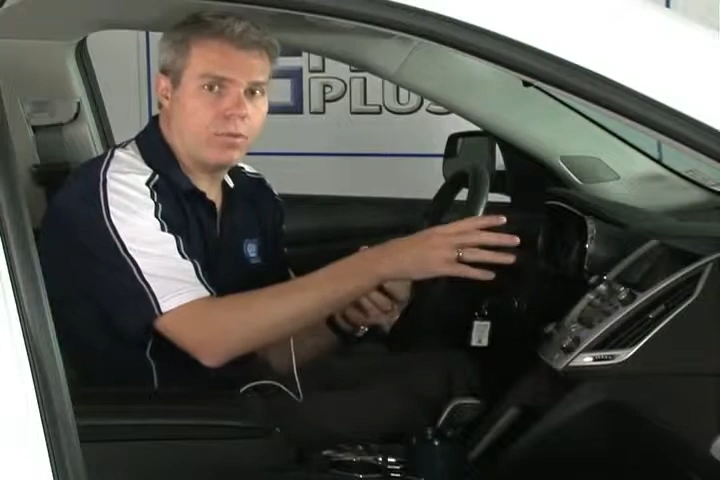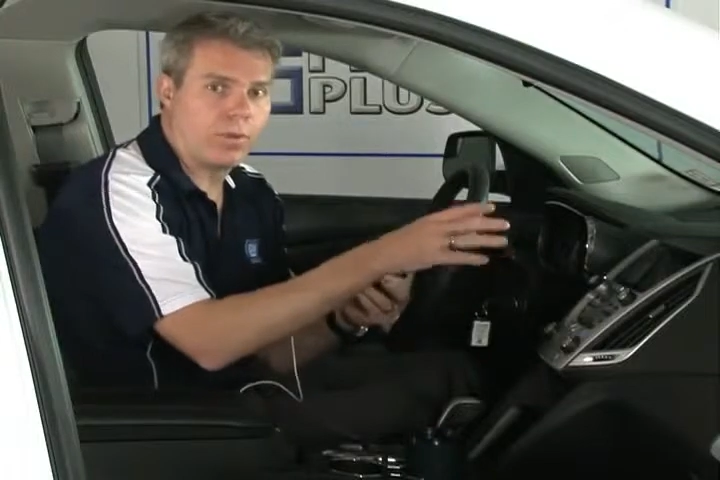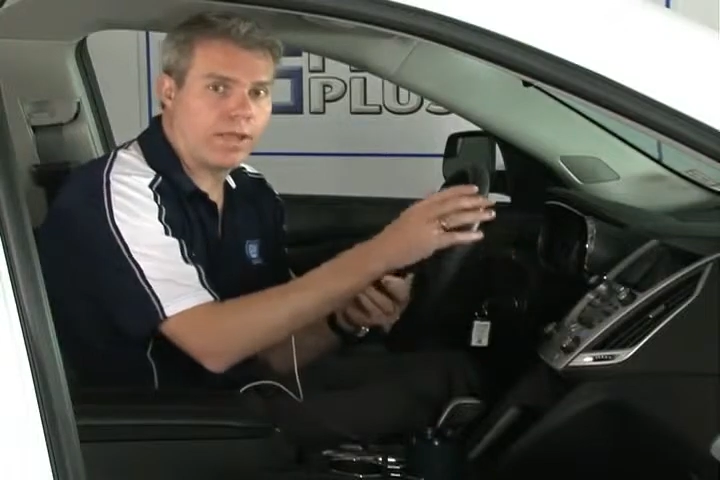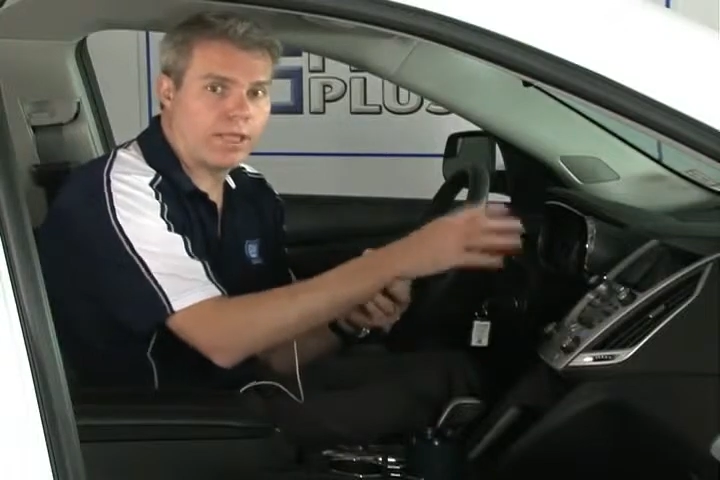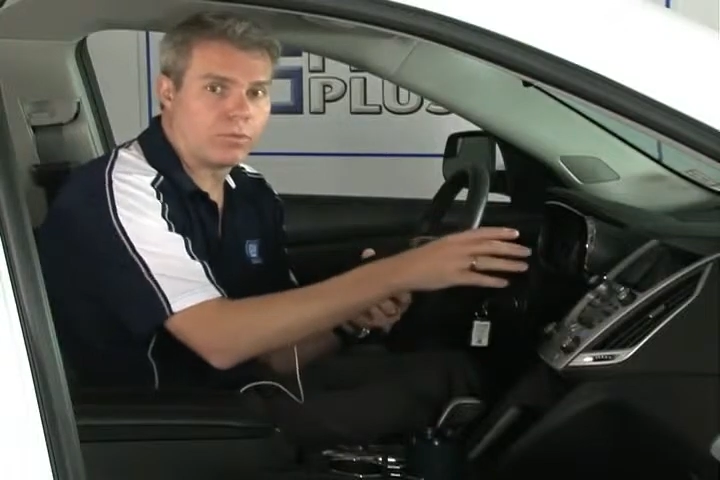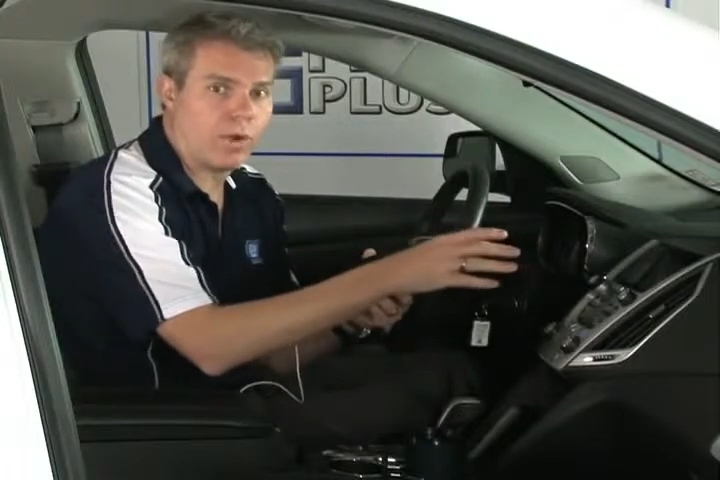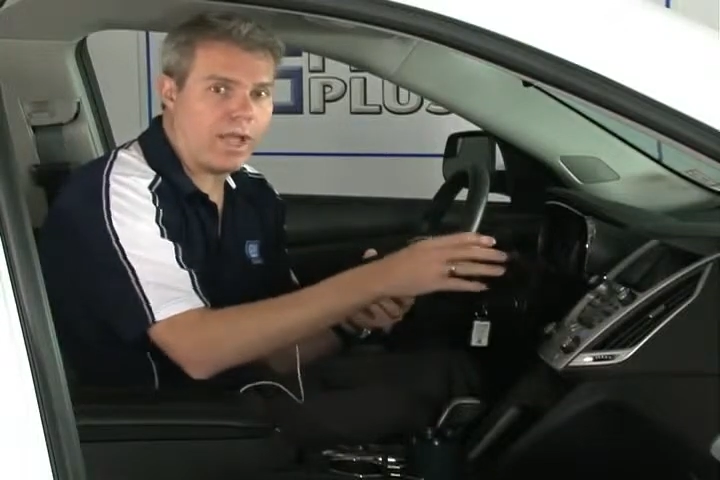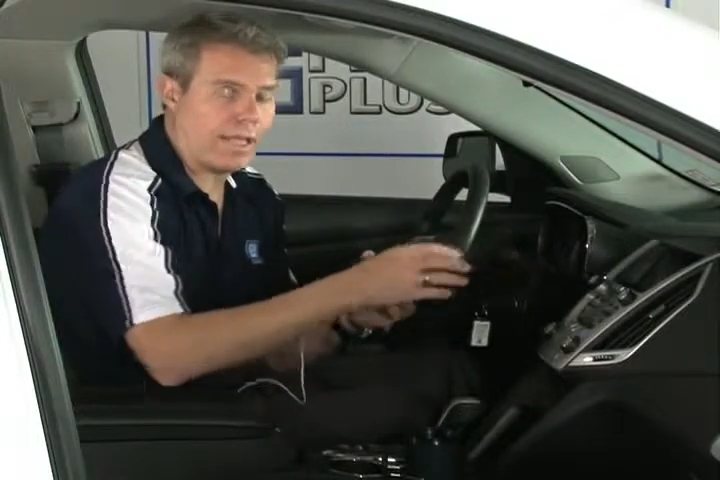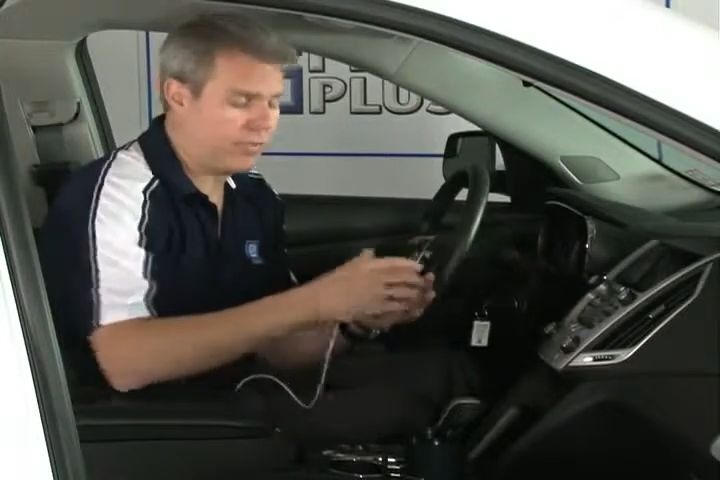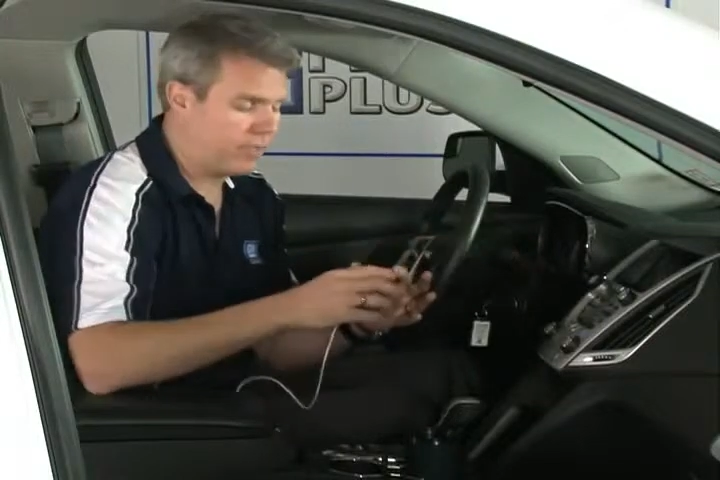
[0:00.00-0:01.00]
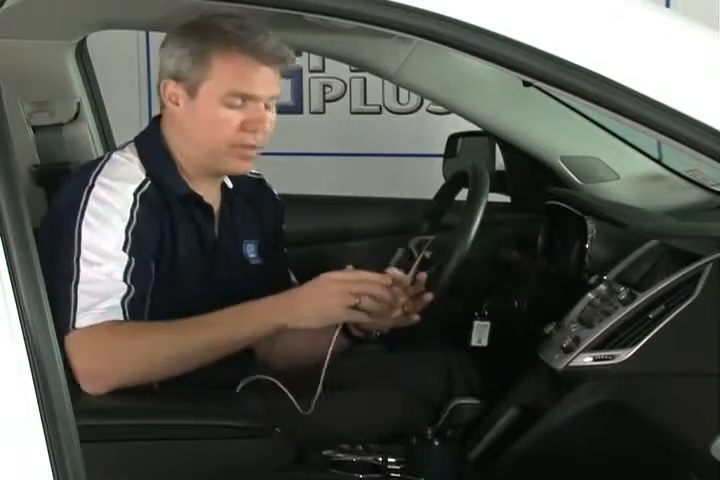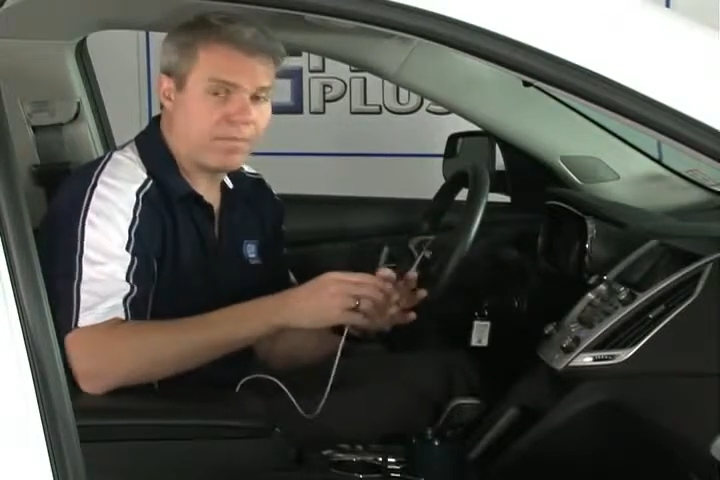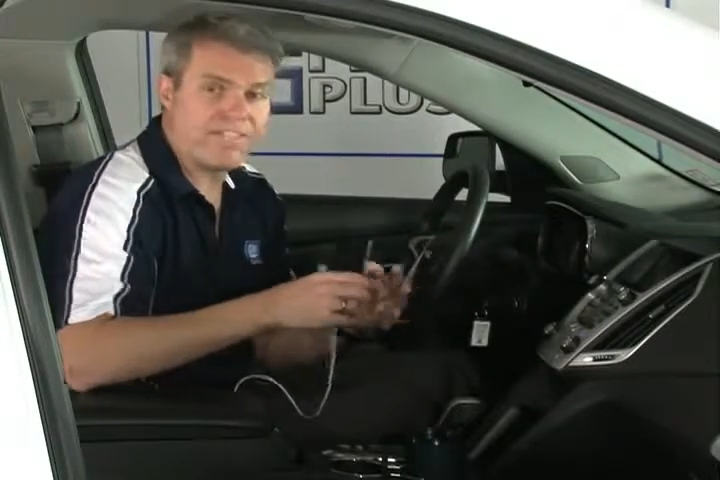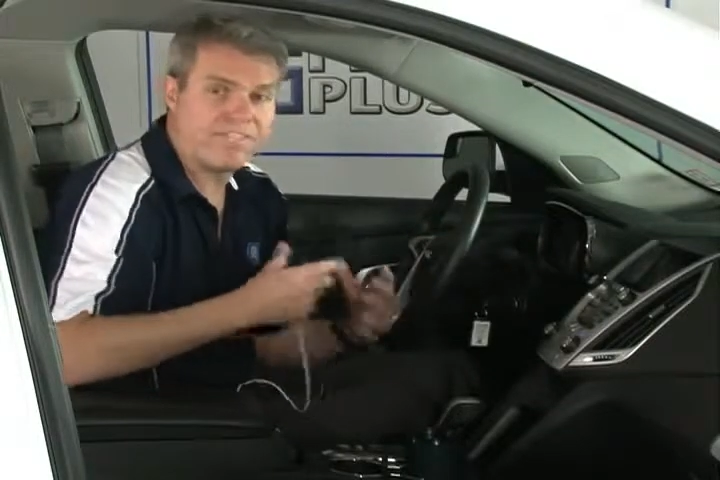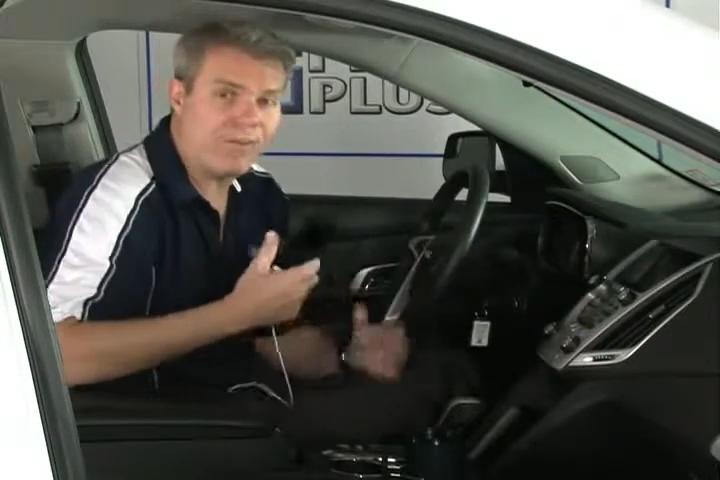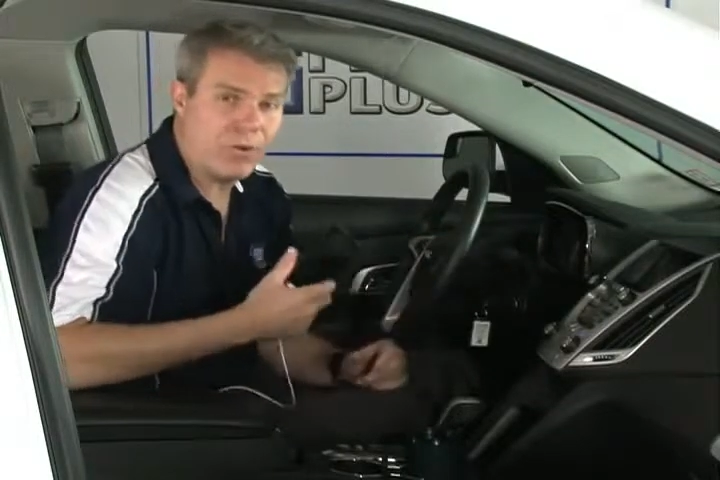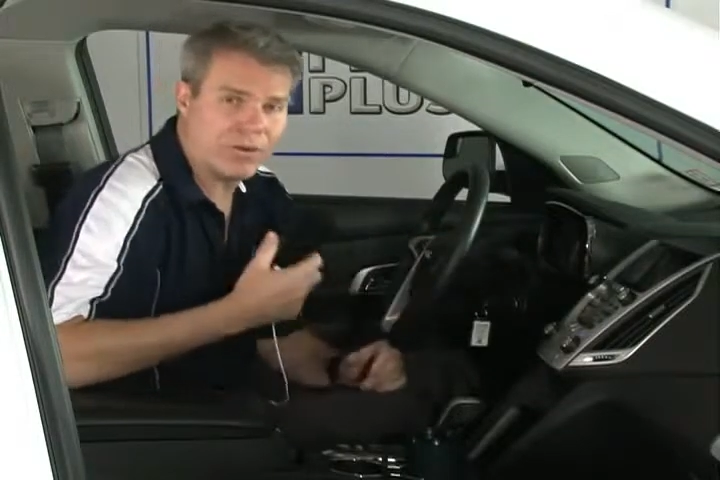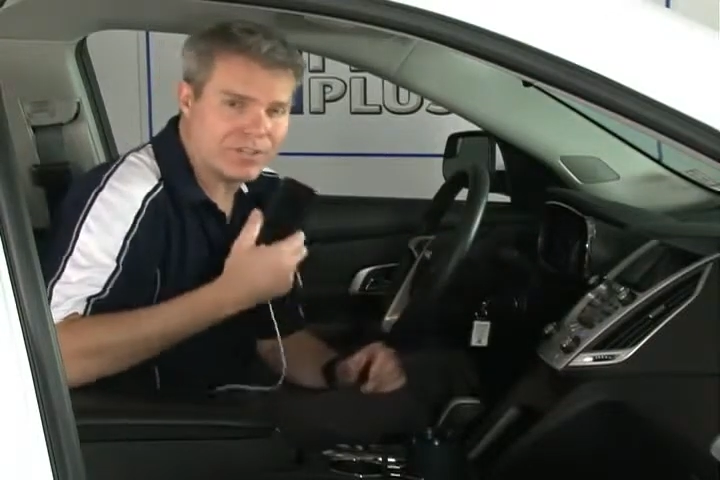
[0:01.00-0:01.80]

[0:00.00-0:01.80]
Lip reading: when I arrive, my phone